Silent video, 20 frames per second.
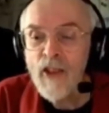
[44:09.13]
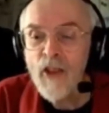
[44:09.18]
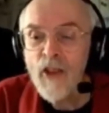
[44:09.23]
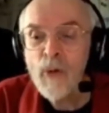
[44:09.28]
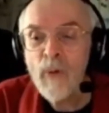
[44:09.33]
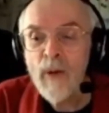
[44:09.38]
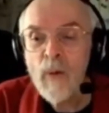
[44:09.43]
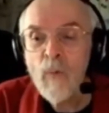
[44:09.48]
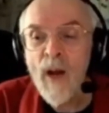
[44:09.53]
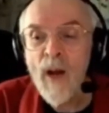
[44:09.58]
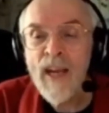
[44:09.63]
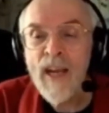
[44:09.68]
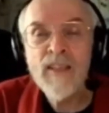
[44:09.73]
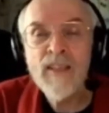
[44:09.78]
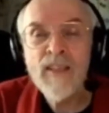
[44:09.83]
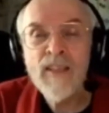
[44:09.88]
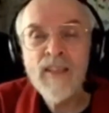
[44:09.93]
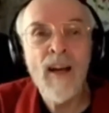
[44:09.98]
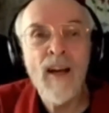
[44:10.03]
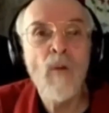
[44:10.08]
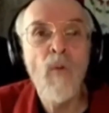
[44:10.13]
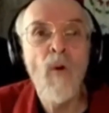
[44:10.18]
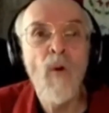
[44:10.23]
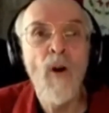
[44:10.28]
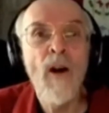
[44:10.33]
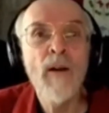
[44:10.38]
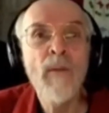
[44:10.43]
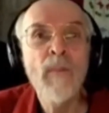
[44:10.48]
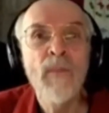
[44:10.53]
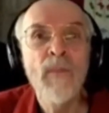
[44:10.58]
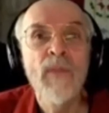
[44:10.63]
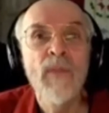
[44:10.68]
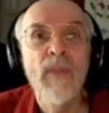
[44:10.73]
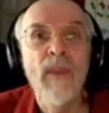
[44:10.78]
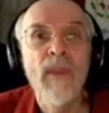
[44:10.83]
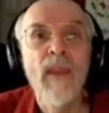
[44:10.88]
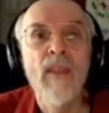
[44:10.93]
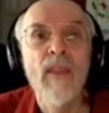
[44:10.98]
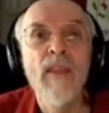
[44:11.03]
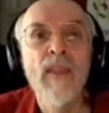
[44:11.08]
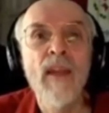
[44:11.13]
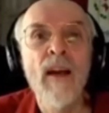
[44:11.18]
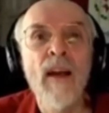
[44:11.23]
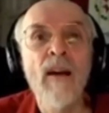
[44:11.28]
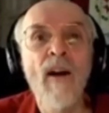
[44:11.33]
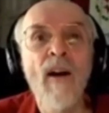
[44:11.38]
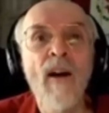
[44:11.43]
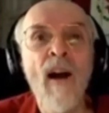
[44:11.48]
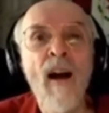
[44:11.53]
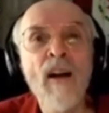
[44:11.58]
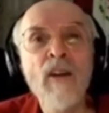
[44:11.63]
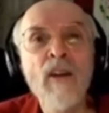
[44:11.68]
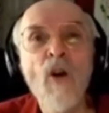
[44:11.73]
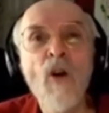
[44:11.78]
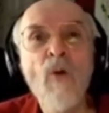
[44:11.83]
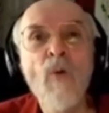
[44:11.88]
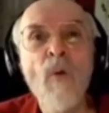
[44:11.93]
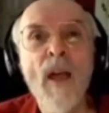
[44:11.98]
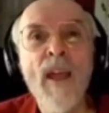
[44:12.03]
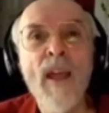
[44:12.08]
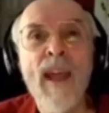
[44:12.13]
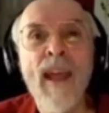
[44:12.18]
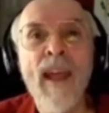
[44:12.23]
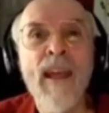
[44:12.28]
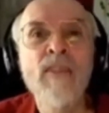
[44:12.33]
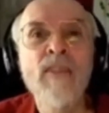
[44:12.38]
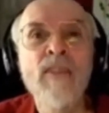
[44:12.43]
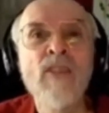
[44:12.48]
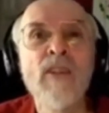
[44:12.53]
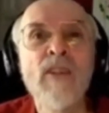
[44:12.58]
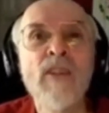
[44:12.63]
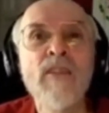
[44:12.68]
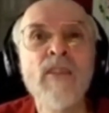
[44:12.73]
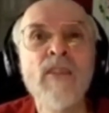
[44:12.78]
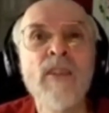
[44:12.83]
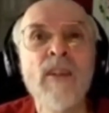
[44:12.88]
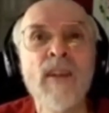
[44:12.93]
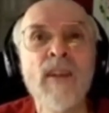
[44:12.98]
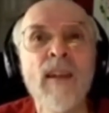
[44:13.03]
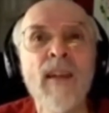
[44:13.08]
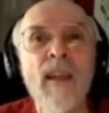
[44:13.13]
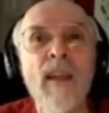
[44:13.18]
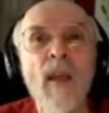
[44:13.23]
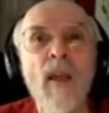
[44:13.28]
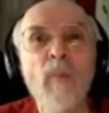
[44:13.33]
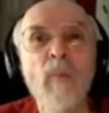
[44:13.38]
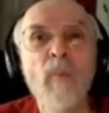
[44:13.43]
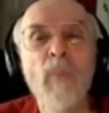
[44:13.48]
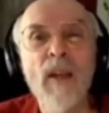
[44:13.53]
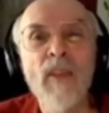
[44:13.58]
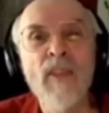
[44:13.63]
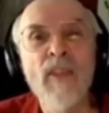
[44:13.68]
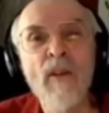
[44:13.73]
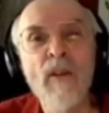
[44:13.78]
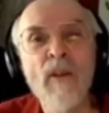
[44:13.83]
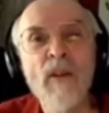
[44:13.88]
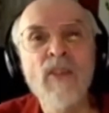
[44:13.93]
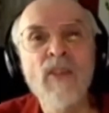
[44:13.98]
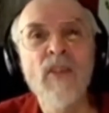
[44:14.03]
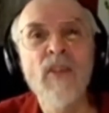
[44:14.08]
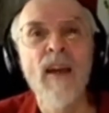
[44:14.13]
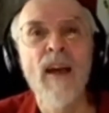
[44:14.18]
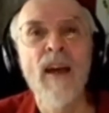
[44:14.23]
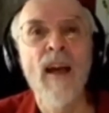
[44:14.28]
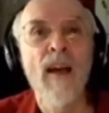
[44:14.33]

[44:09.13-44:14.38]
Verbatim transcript: three-way tug-of-war, there are no right answers, but there is